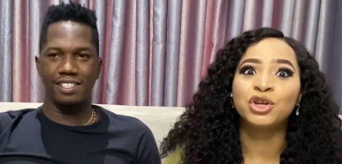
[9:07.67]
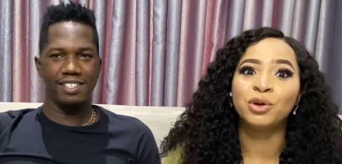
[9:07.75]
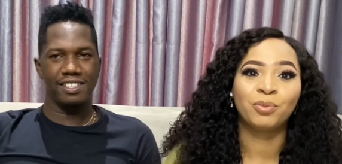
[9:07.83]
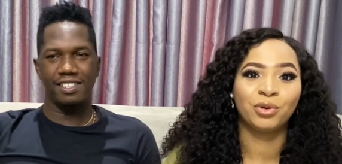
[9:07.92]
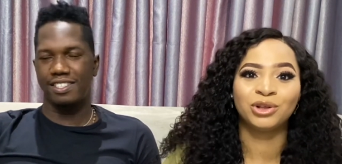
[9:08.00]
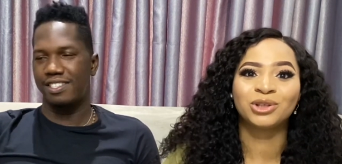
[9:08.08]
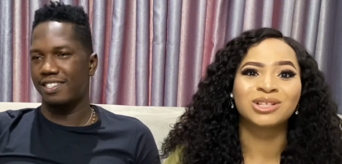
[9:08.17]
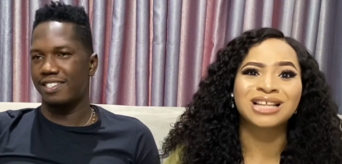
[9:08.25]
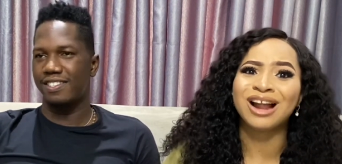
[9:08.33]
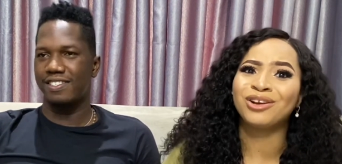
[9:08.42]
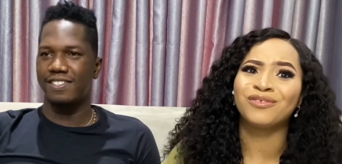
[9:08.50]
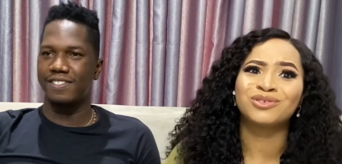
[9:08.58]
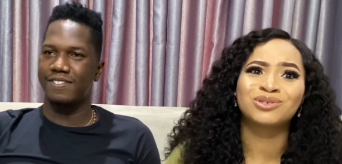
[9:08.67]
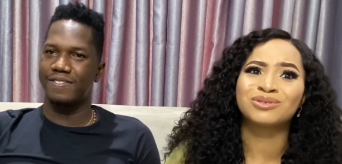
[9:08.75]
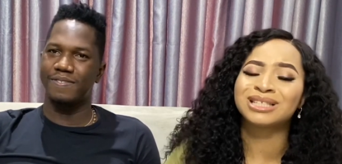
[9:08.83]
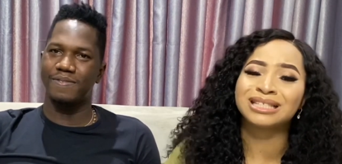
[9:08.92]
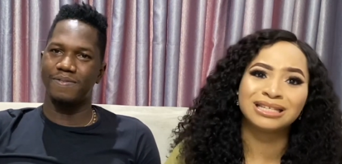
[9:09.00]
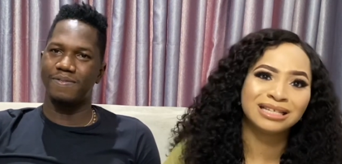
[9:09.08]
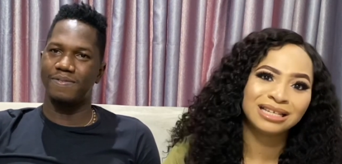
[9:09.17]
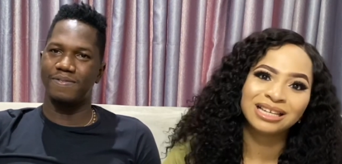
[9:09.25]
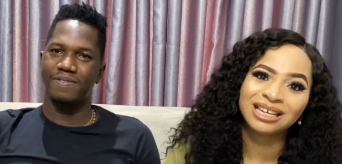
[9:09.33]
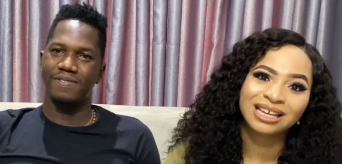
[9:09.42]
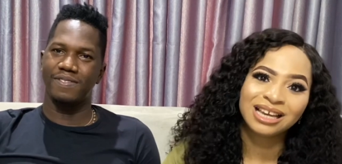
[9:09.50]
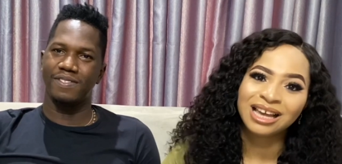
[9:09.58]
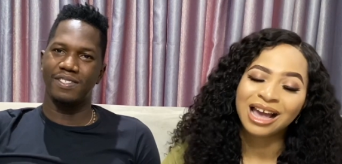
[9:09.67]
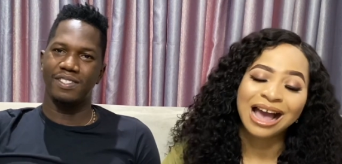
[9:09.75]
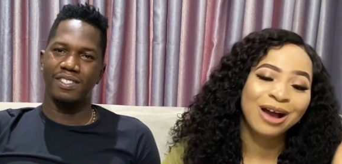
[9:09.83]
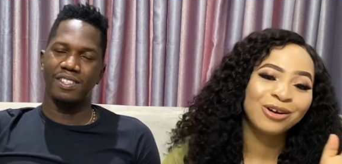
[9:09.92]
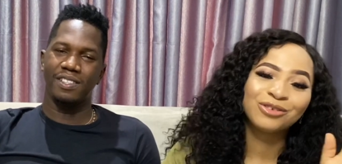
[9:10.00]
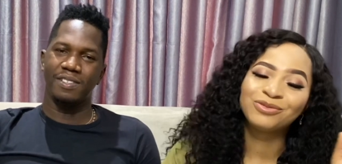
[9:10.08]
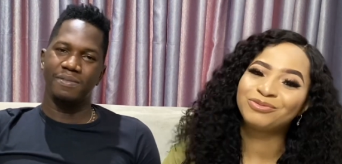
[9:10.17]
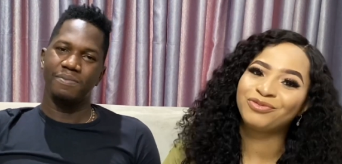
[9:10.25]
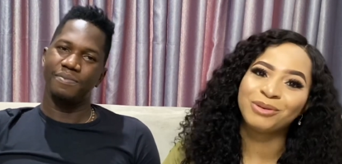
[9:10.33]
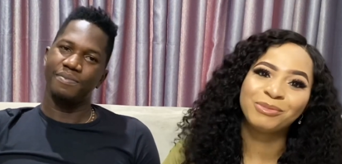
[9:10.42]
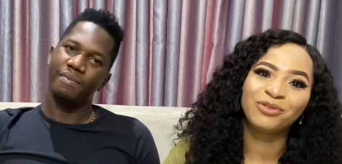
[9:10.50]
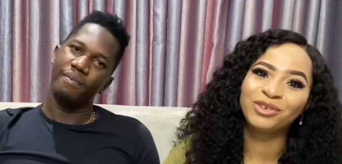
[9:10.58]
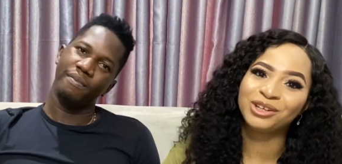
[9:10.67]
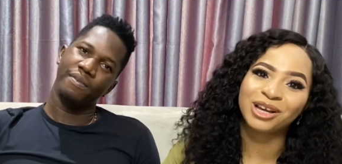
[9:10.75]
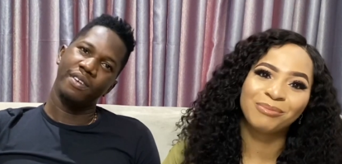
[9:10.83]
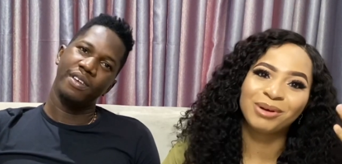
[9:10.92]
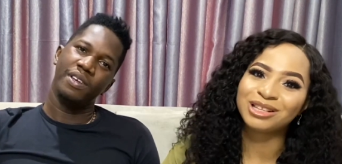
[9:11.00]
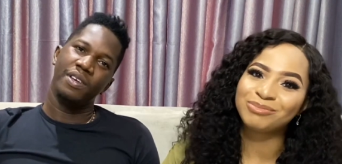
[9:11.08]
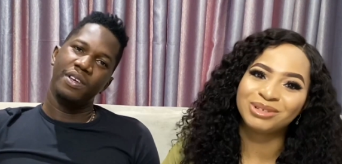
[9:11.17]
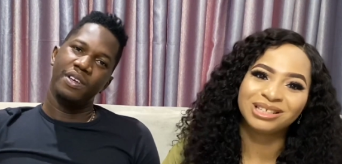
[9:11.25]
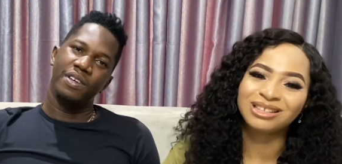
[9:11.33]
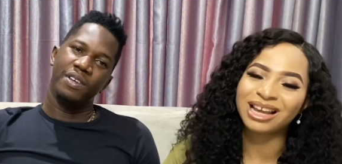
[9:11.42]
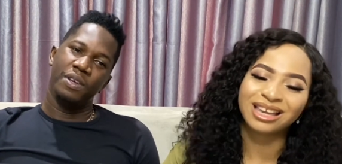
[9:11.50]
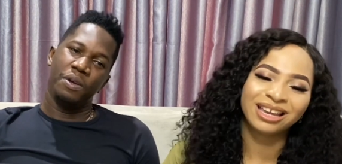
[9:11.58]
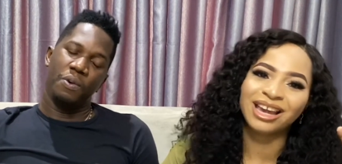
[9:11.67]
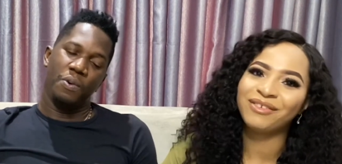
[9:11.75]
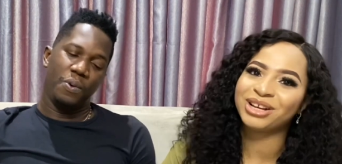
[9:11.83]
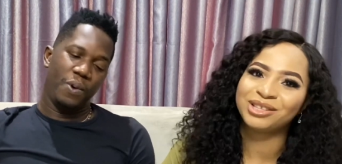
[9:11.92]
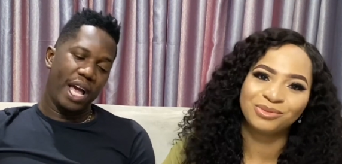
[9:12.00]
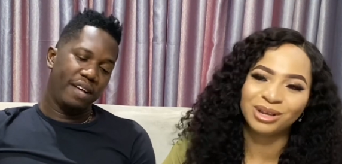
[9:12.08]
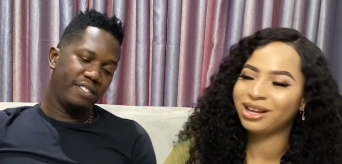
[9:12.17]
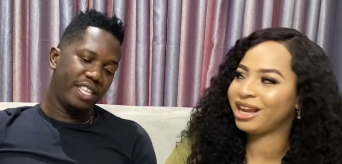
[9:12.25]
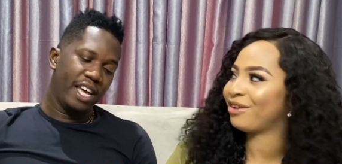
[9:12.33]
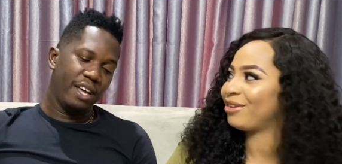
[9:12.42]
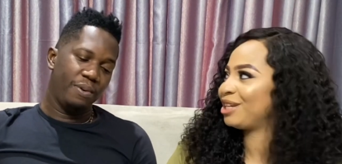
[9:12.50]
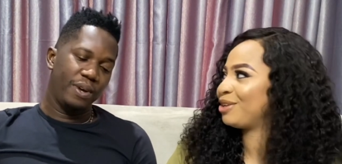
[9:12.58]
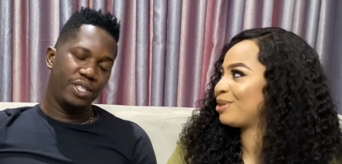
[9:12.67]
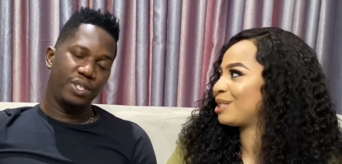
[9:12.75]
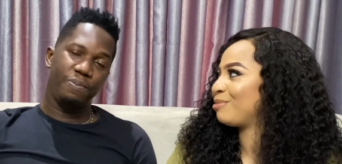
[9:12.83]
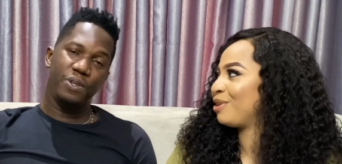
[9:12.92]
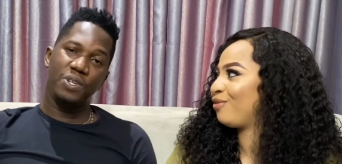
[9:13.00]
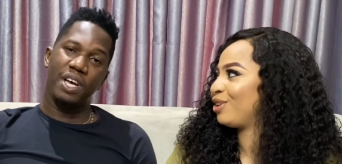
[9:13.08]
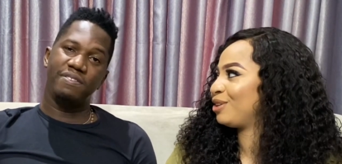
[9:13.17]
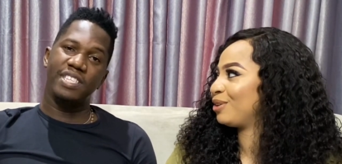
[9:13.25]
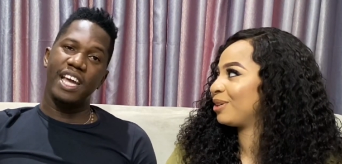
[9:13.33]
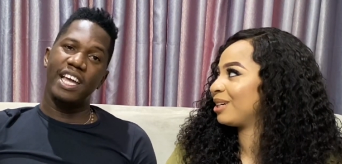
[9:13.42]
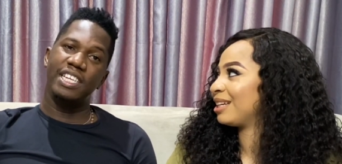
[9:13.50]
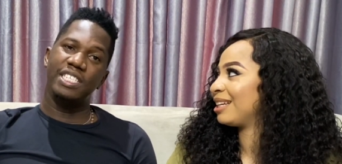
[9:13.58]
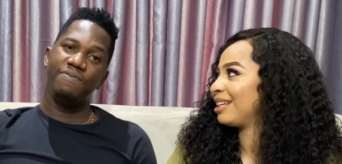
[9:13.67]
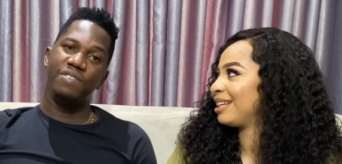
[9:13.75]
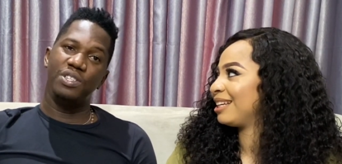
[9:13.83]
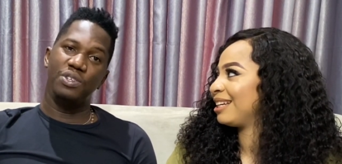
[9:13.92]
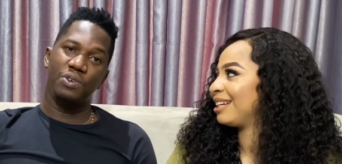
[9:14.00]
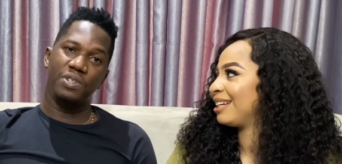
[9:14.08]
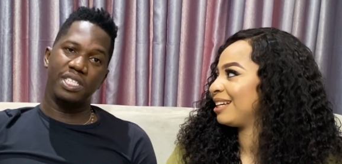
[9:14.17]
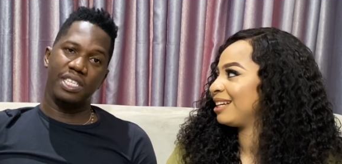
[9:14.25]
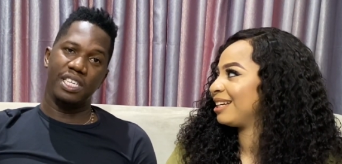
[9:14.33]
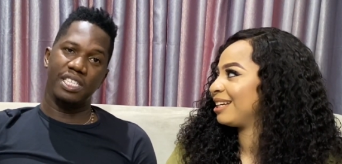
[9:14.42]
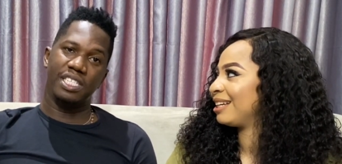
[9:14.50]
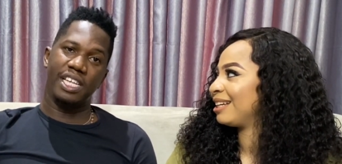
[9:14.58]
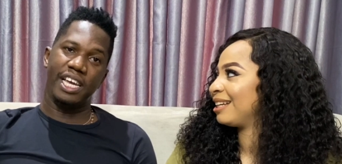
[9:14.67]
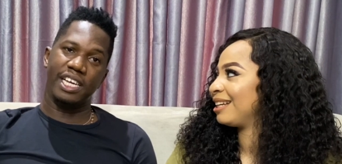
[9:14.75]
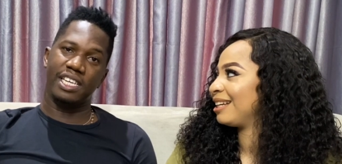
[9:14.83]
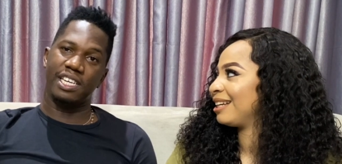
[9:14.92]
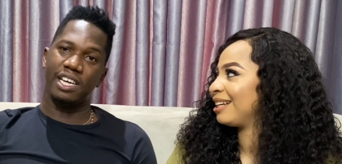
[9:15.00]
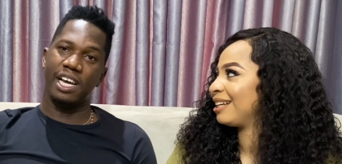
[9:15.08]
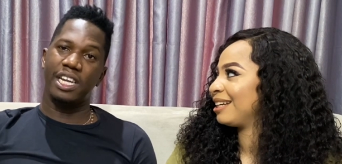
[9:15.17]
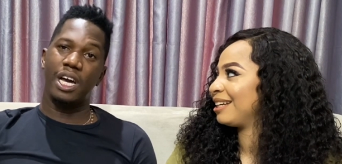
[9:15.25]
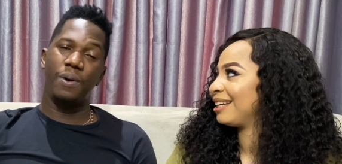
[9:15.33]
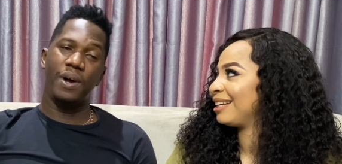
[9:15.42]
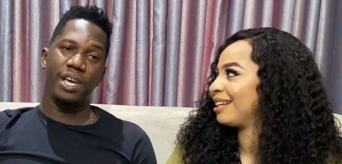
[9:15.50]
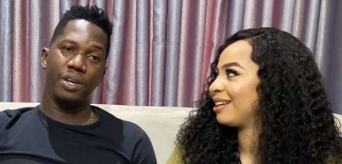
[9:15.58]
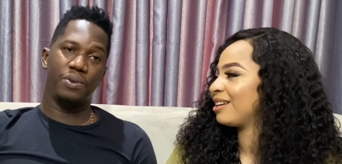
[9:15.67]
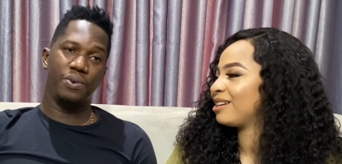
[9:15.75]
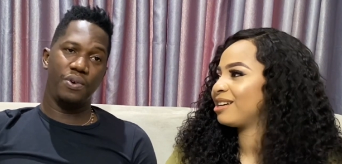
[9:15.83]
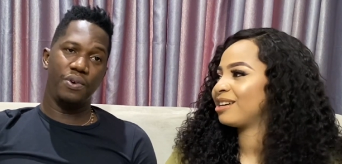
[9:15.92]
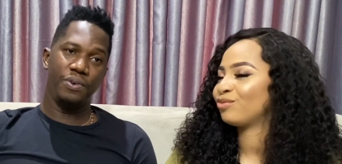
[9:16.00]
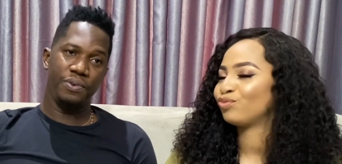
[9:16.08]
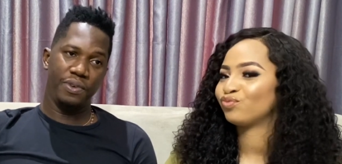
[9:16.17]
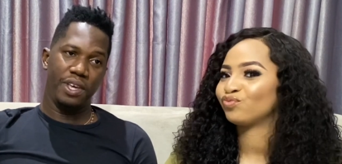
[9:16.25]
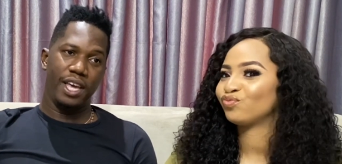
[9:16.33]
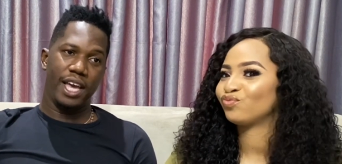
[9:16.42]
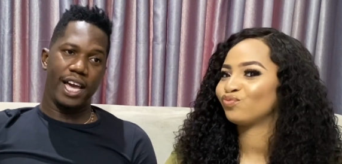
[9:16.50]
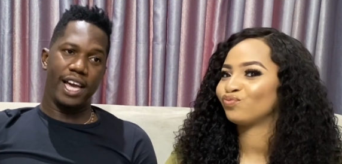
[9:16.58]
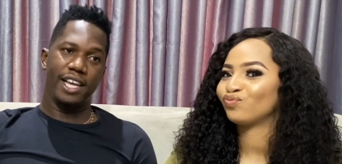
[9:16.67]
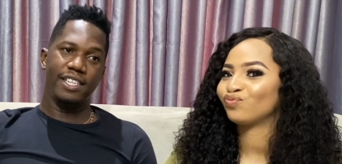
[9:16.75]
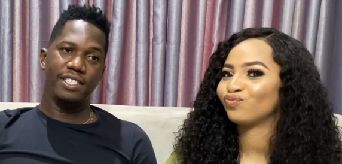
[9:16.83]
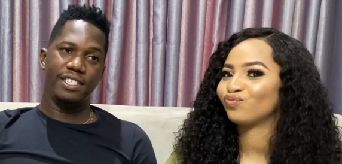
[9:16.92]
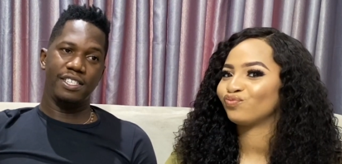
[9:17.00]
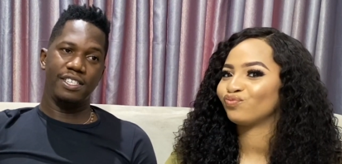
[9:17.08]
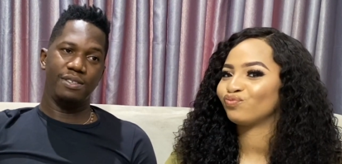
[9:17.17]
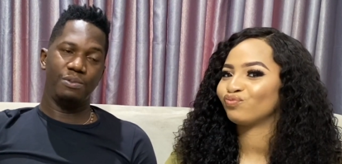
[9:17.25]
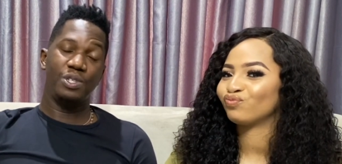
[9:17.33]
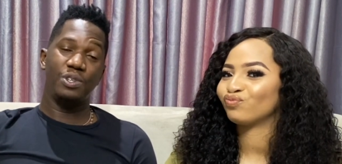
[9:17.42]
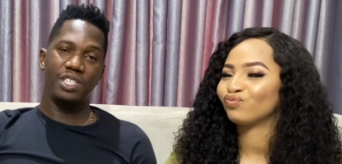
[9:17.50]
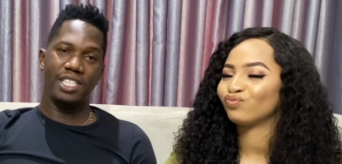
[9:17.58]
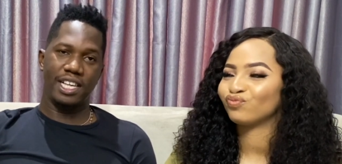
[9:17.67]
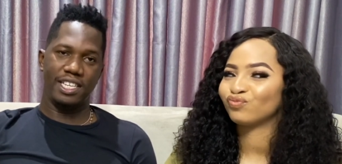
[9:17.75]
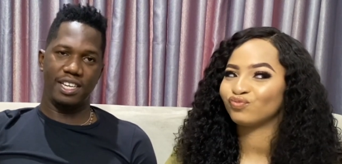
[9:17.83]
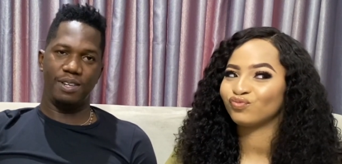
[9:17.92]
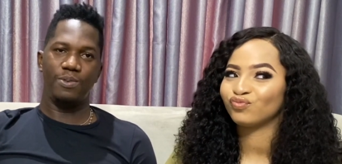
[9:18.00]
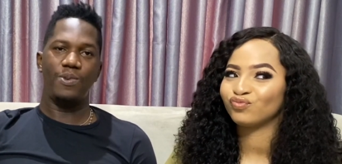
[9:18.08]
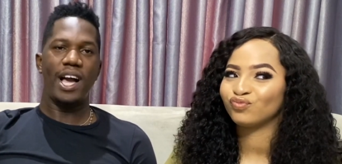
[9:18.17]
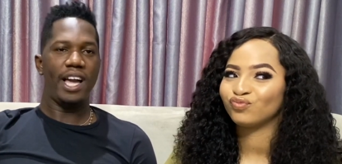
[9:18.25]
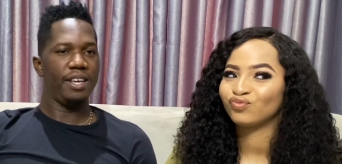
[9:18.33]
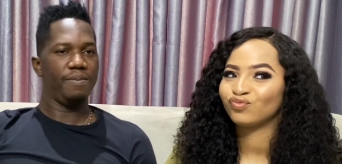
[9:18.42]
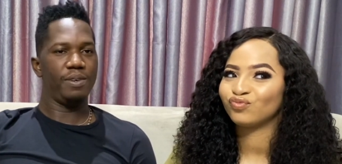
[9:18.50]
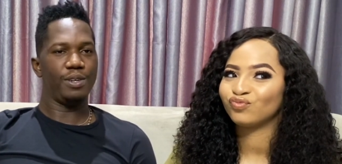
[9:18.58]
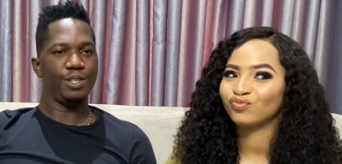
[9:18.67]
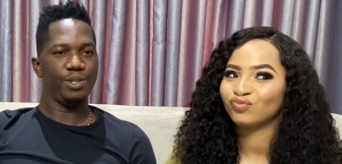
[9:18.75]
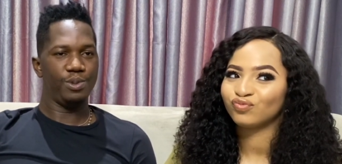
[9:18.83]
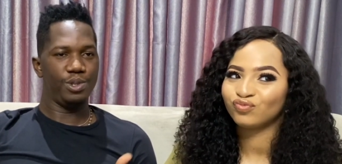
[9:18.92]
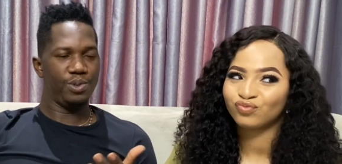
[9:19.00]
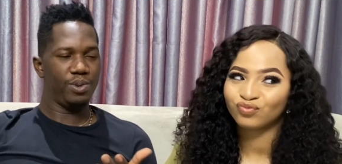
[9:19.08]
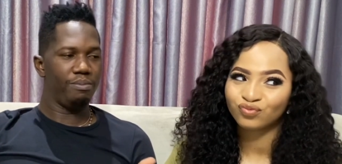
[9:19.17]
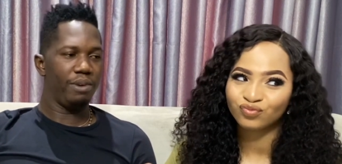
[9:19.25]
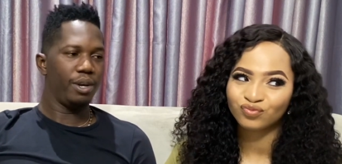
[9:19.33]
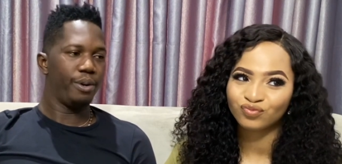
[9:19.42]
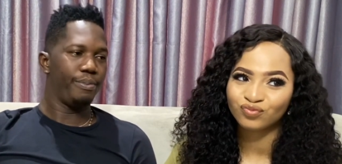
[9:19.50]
Speaker 1: product. I love to see. I'll film a video about me, like a guarantee. We're, get ready we're supposed to have started this
Speaker 2: video since like an hour ago, and we just started. Why? Because she was doing makeup.